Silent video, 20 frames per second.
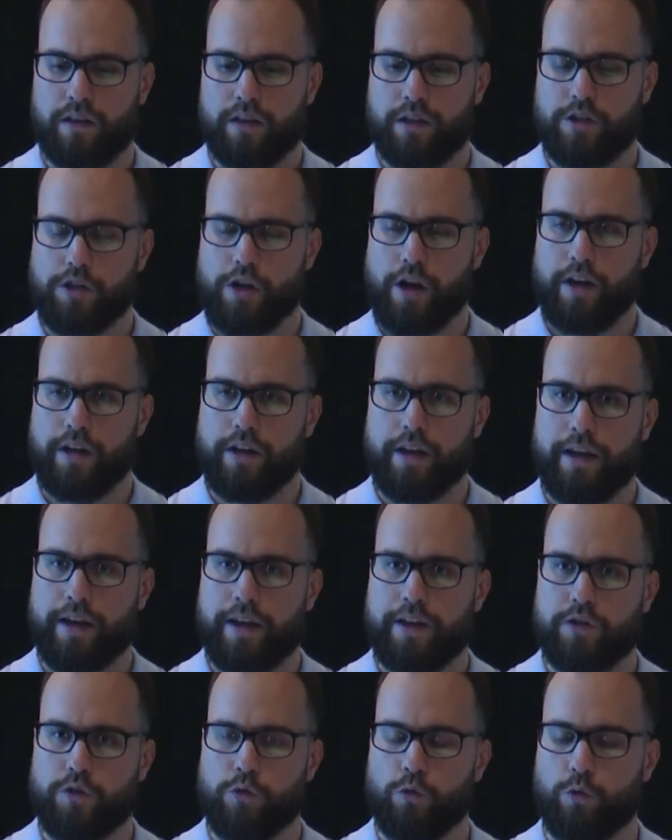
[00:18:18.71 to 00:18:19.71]
chain,
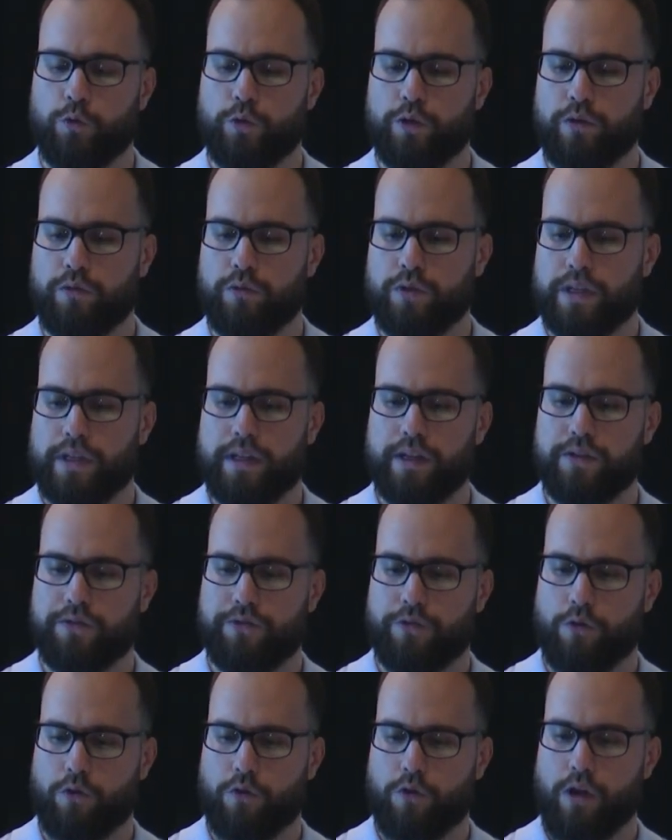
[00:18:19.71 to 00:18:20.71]
and you could use it
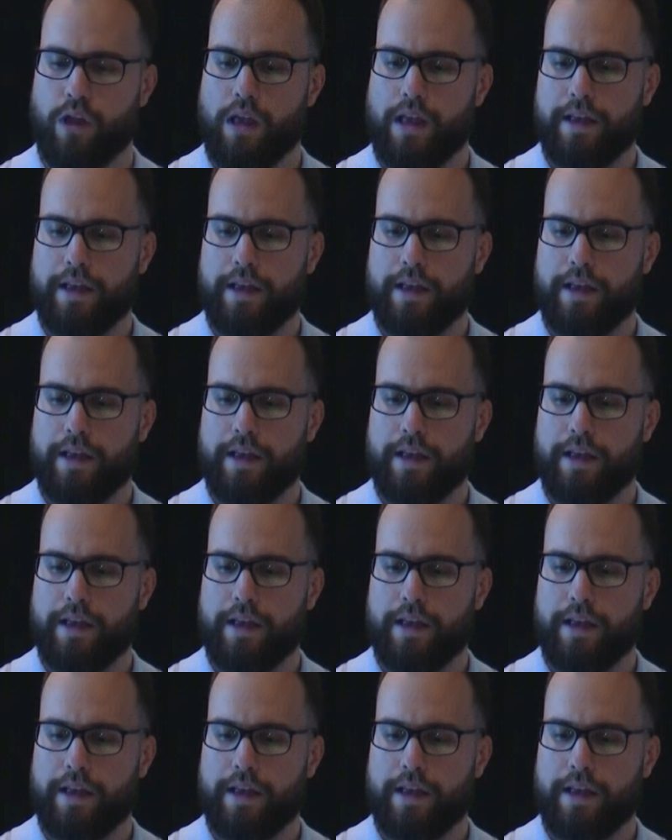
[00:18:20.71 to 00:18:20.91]
for